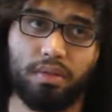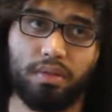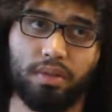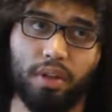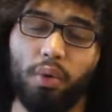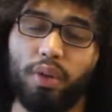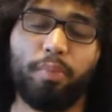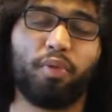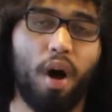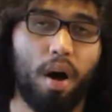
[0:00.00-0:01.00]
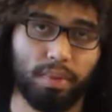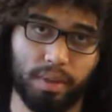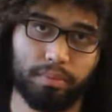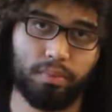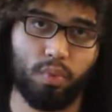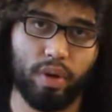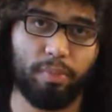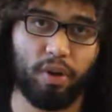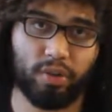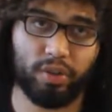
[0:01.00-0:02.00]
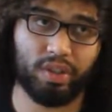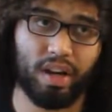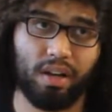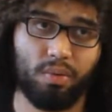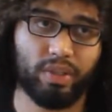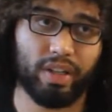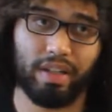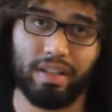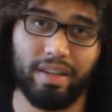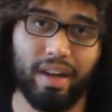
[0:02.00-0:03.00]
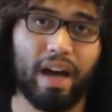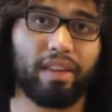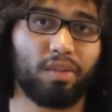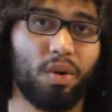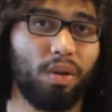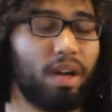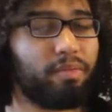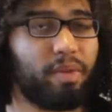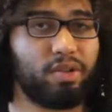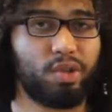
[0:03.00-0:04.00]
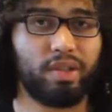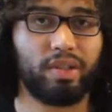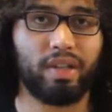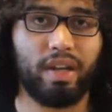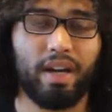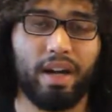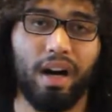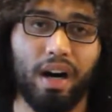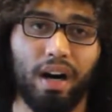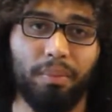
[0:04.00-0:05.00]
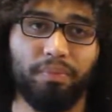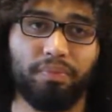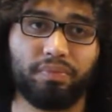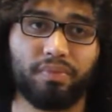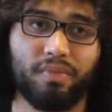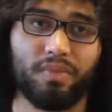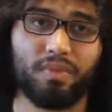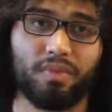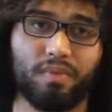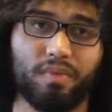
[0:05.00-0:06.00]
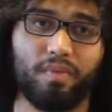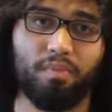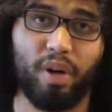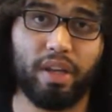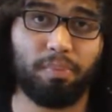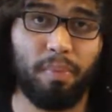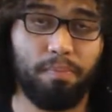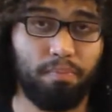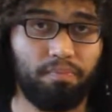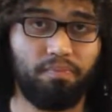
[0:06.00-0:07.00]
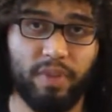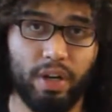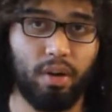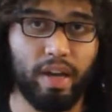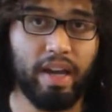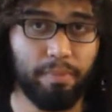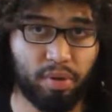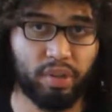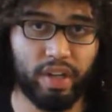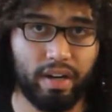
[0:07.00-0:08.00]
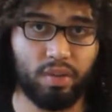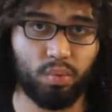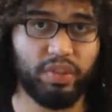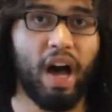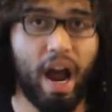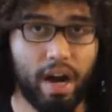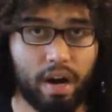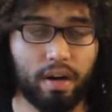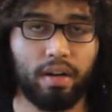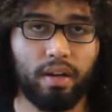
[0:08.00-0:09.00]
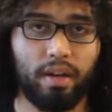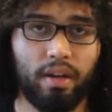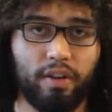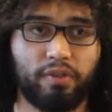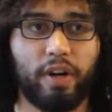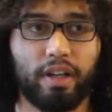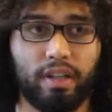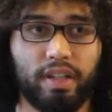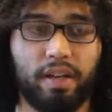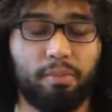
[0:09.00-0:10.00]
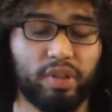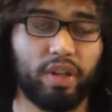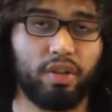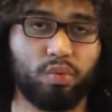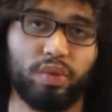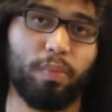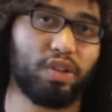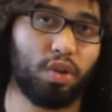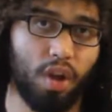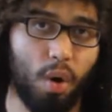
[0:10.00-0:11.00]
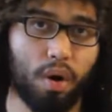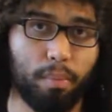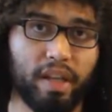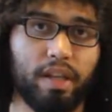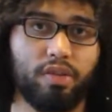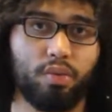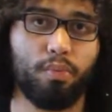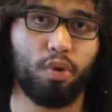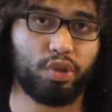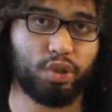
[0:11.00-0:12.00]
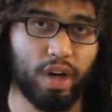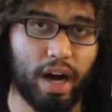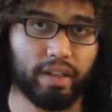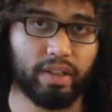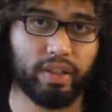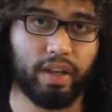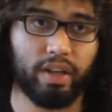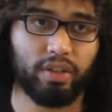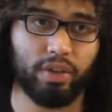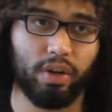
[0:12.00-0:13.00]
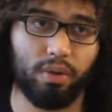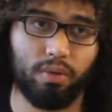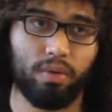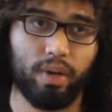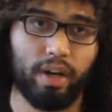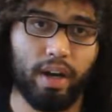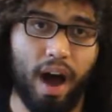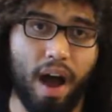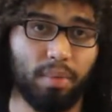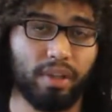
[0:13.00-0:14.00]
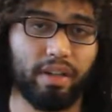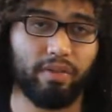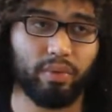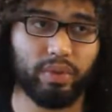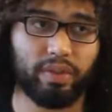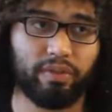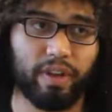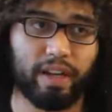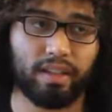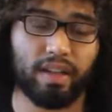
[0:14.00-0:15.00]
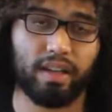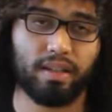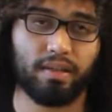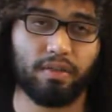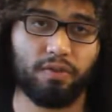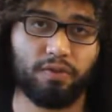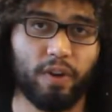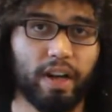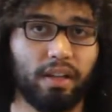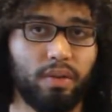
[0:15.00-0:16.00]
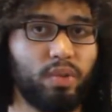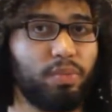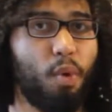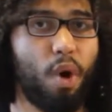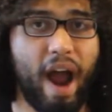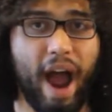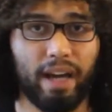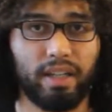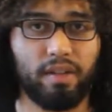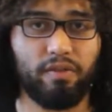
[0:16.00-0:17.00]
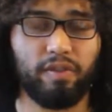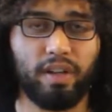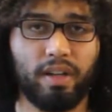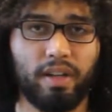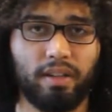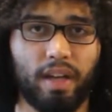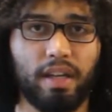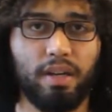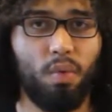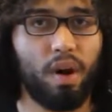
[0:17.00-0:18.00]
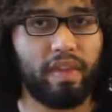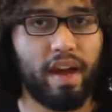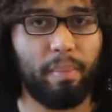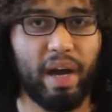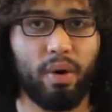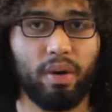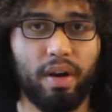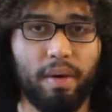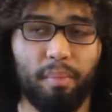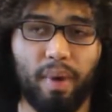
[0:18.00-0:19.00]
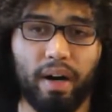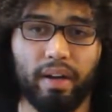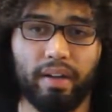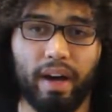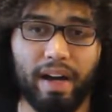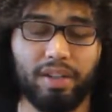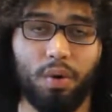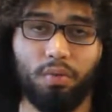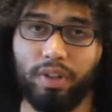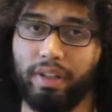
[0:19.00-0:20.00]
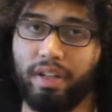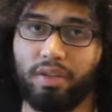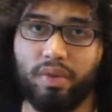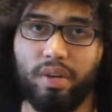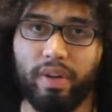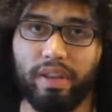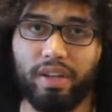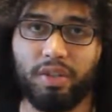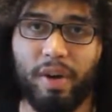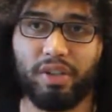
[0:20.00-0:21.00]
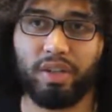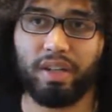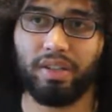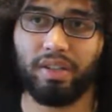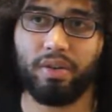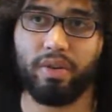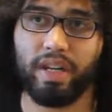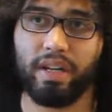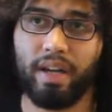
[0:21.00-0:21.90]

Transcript: the only problem with Booker's style was that he did not throw a lot of punches, but his hit percentage was higher. Franklin's hit percentage was much lower, but he threw more shots. So I believe it was the fact that Franklin was more active that he won that bout, but I don't really agree with it, especially considering